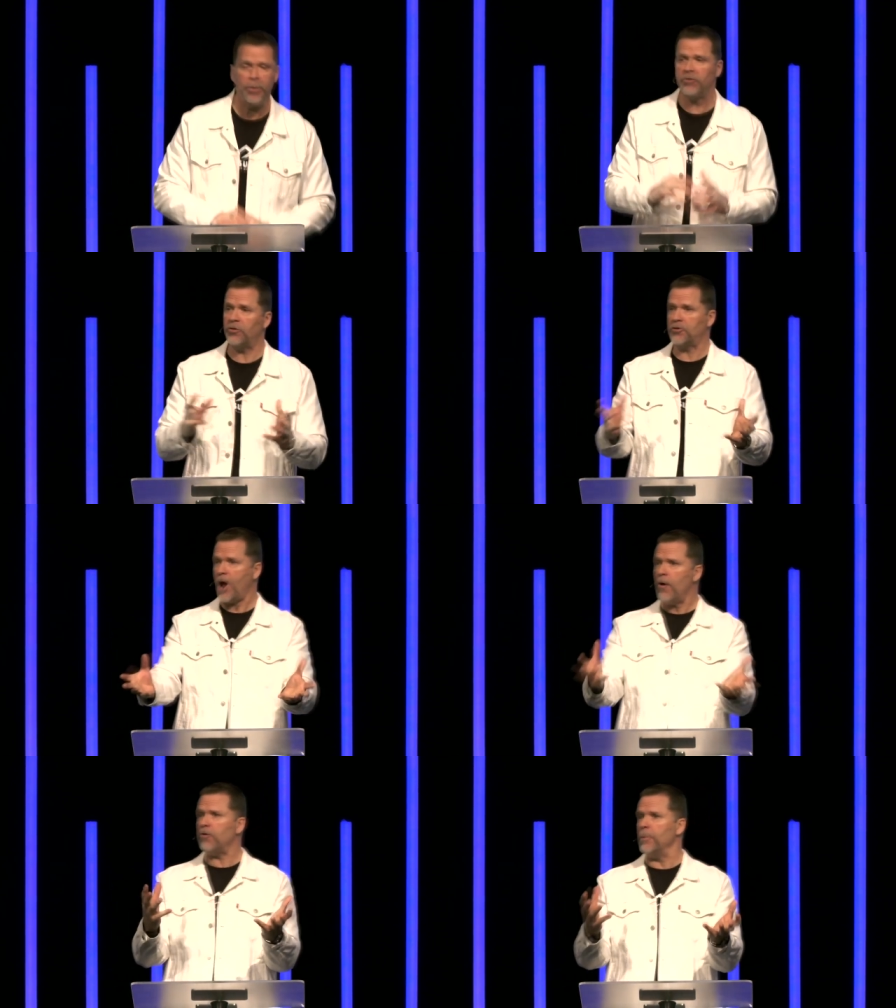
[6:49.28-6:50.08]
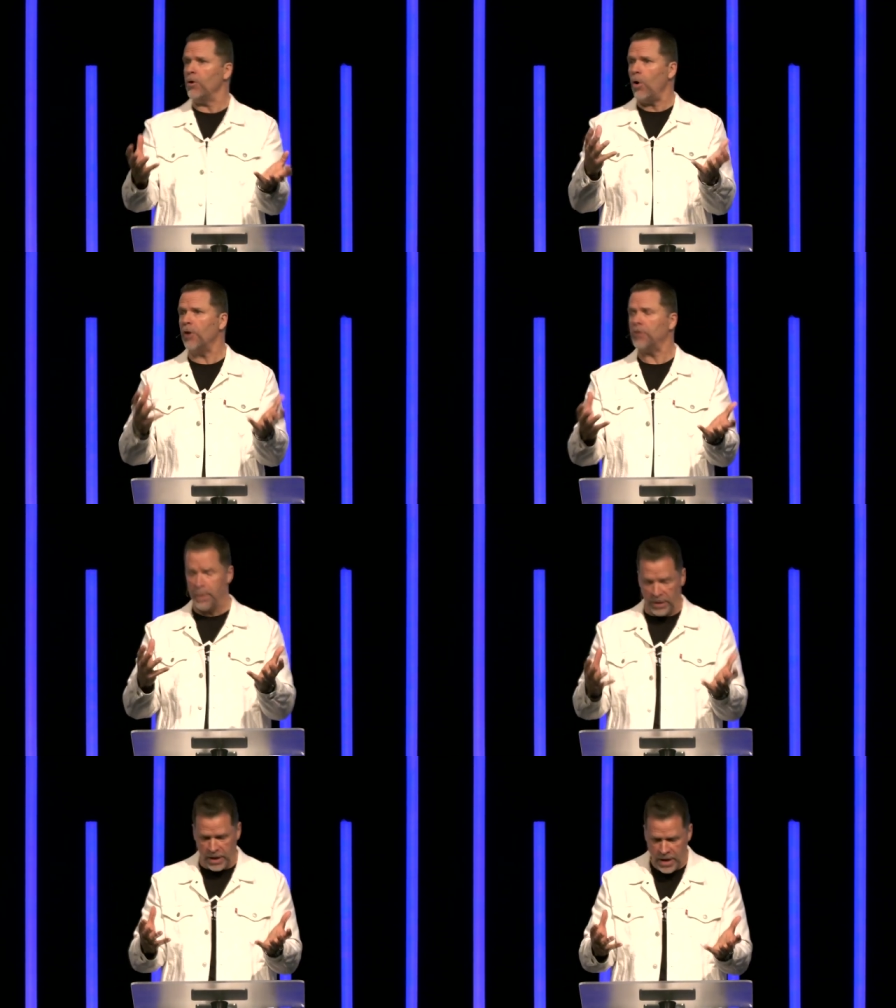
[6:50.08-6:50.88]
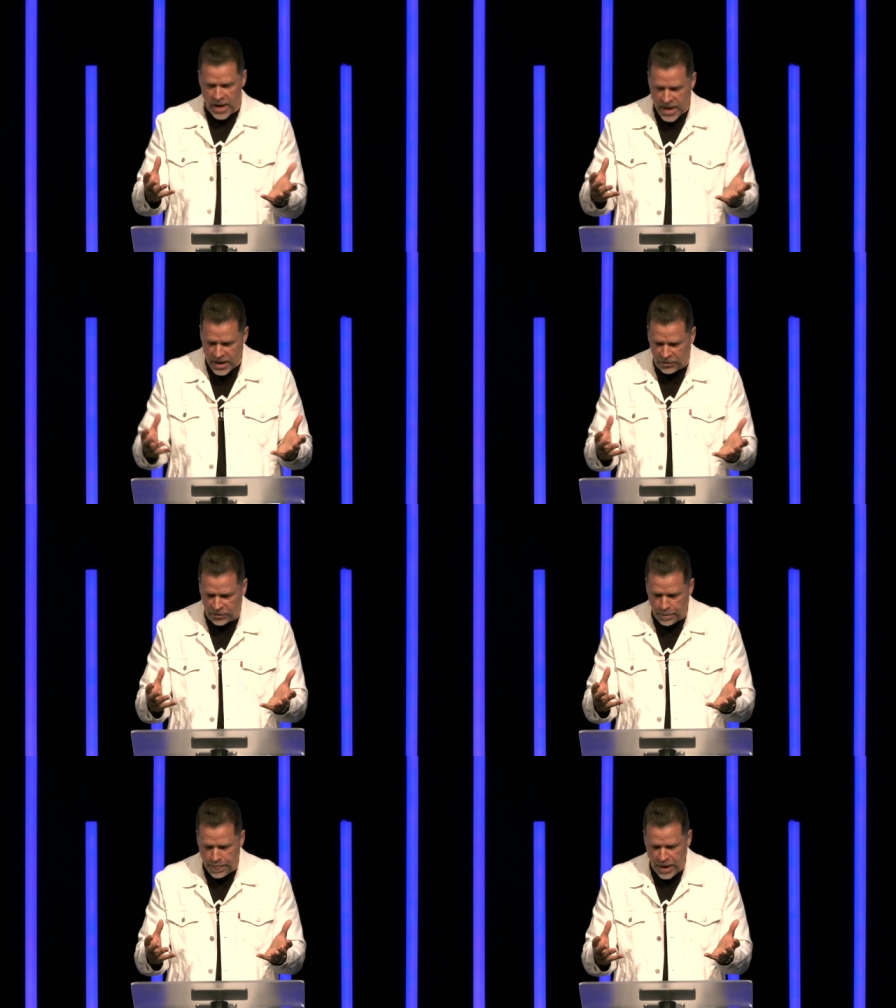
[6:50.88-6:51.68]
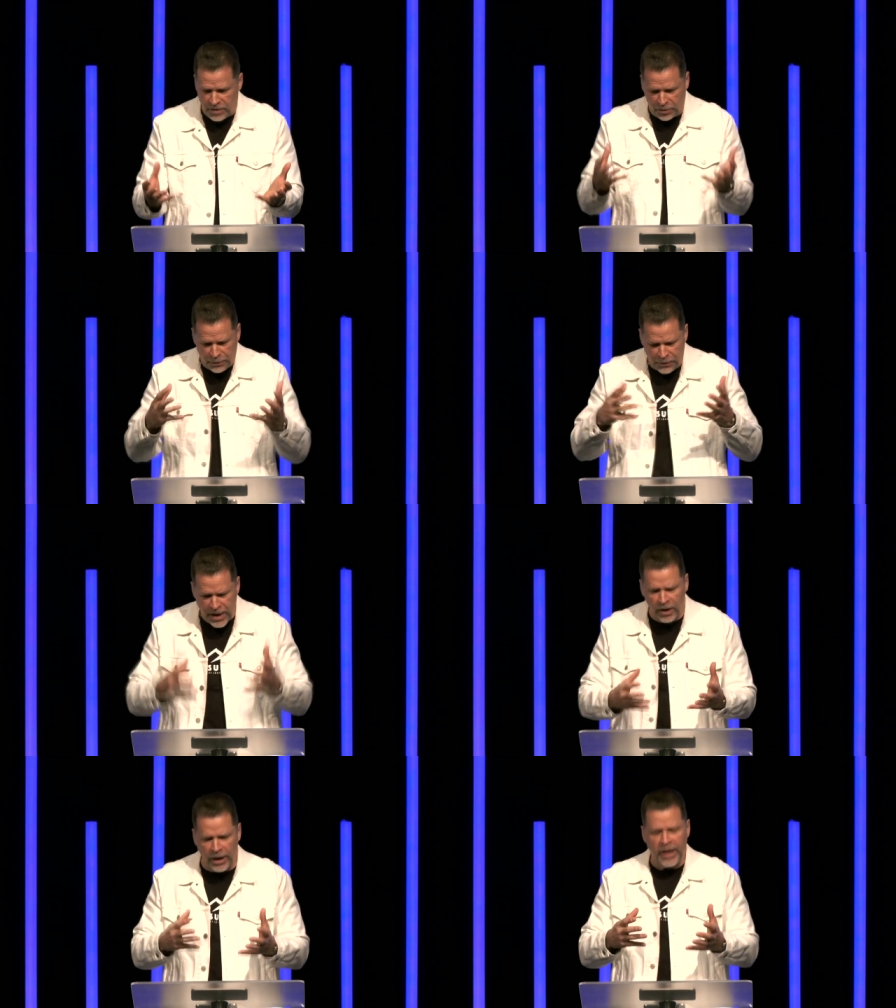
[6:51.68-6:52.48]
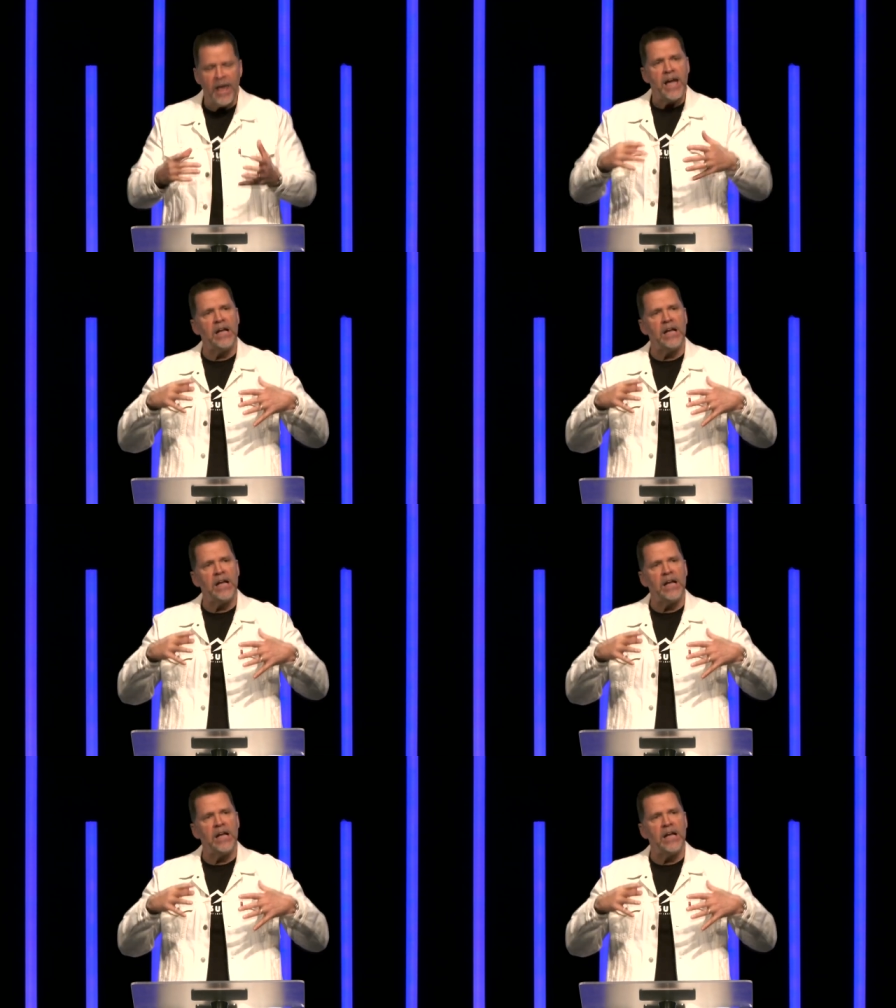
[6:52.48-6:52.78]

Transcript: But discouragement ultimately is it's a feeling.